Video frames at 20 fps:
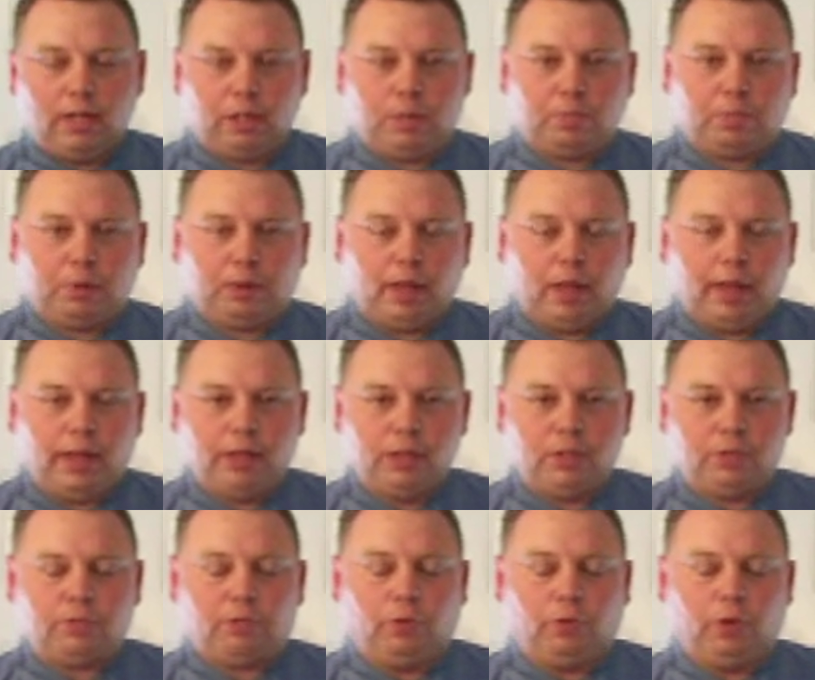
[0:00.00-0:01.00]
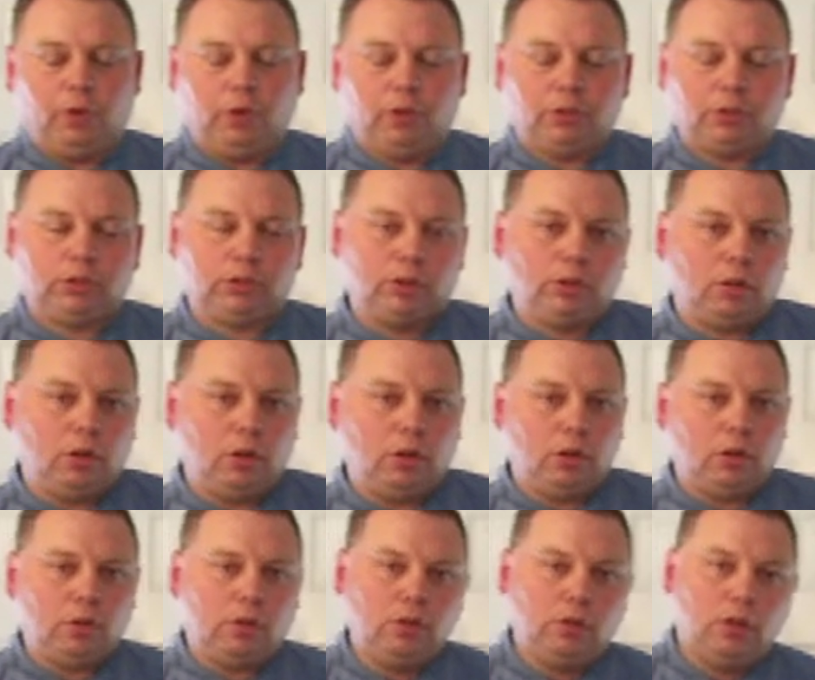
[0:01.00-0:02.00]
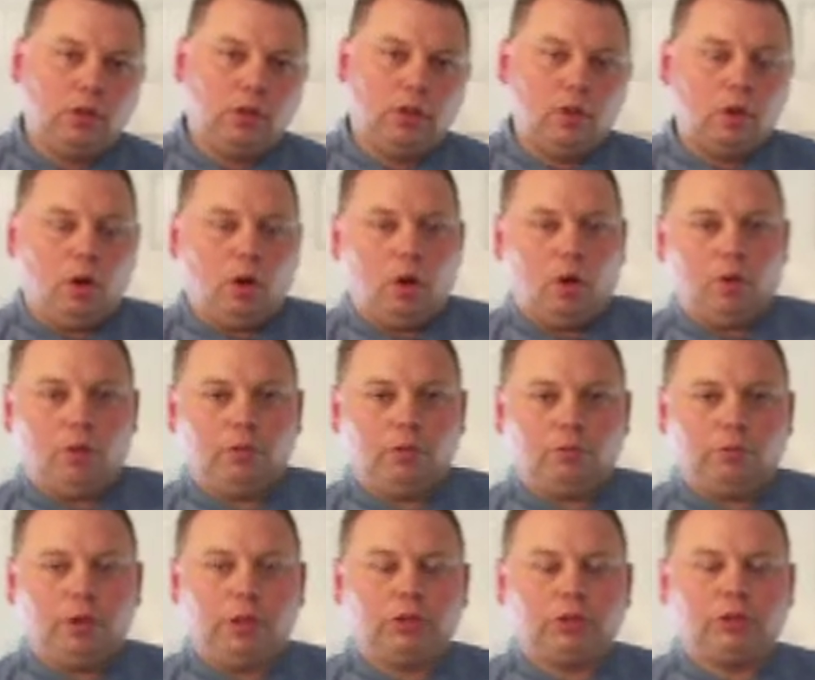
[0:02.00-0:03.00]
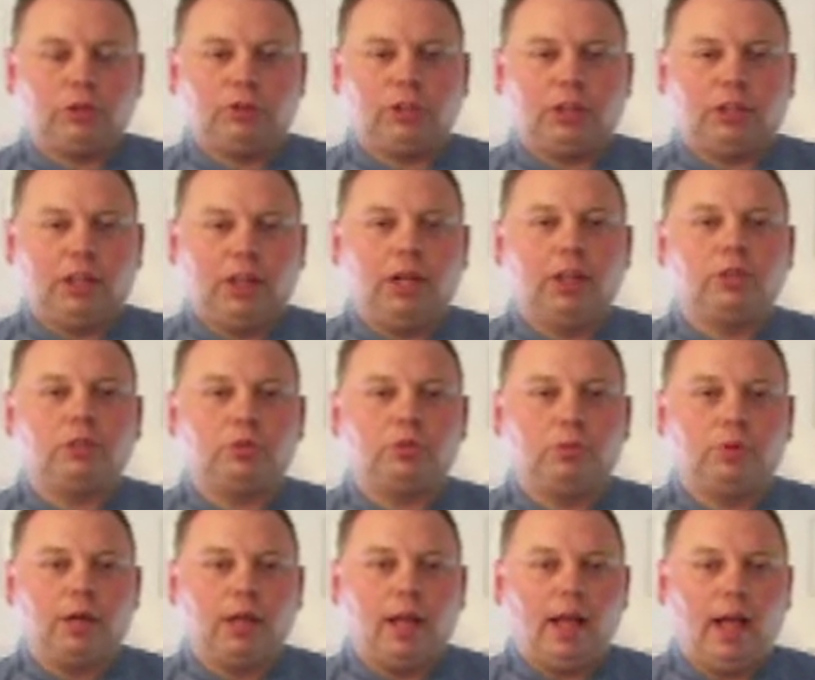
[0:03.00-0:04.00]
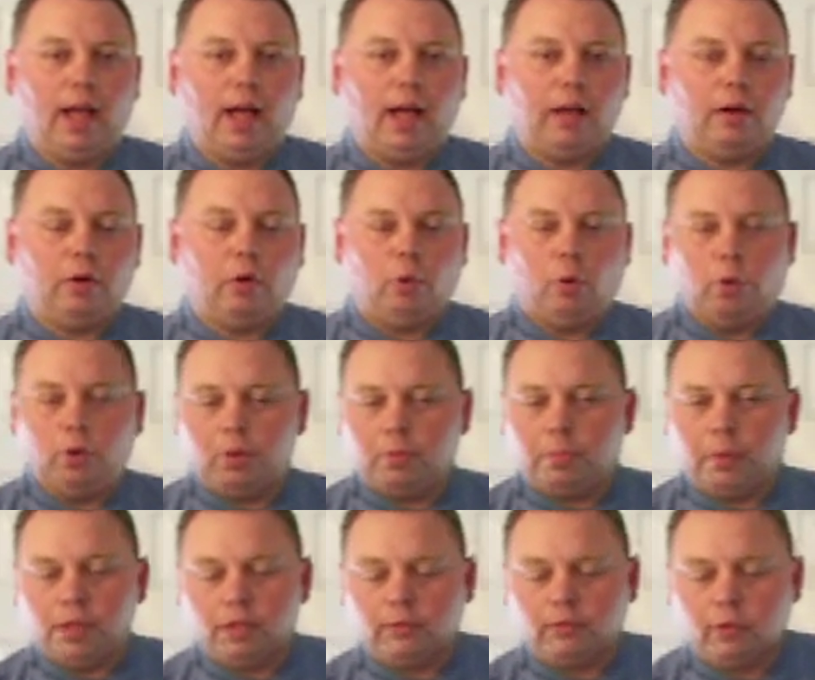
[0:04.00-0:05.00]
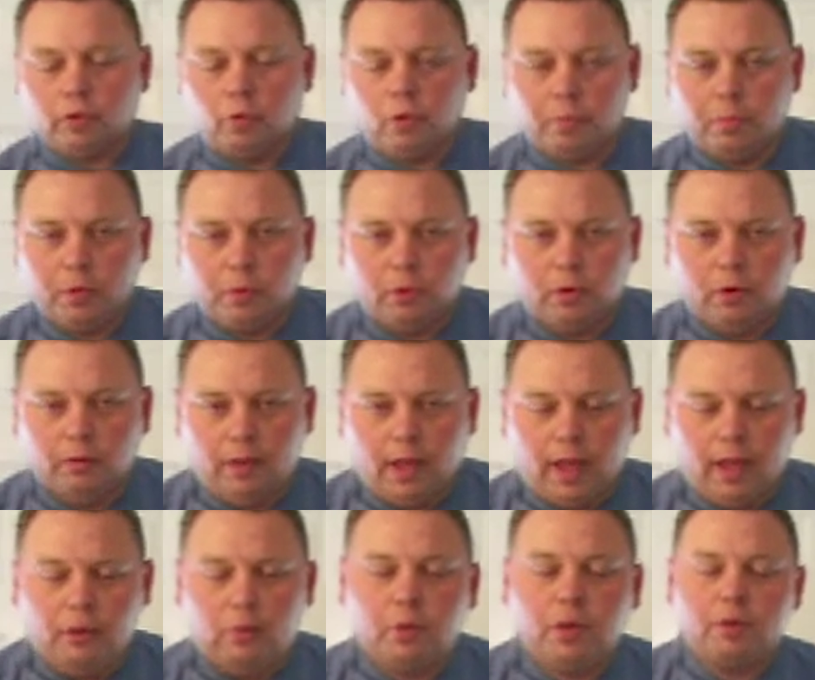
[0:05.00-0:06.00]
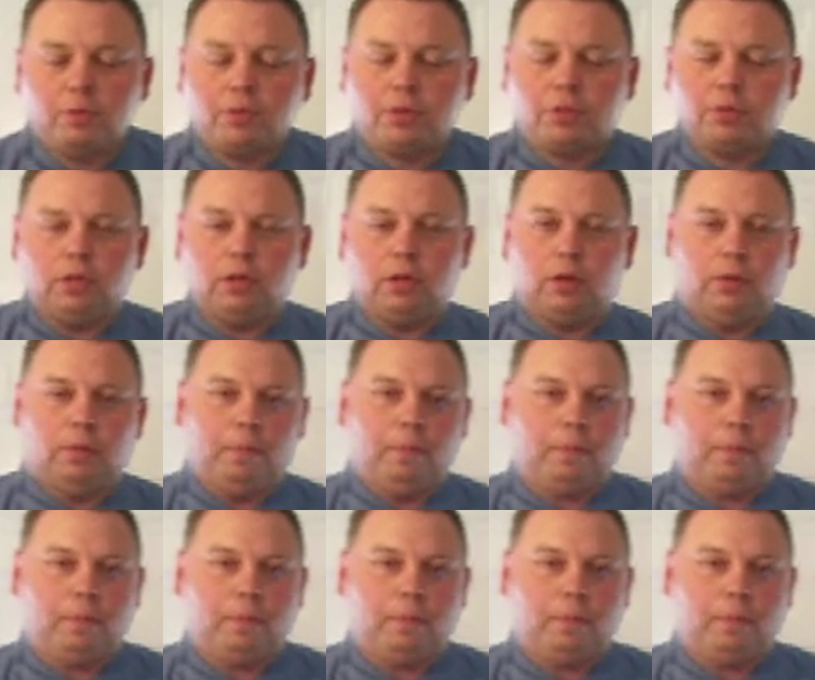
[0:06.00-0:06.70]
displays for us all the features that the engine would have had or the piece of equipment would have had when it was new.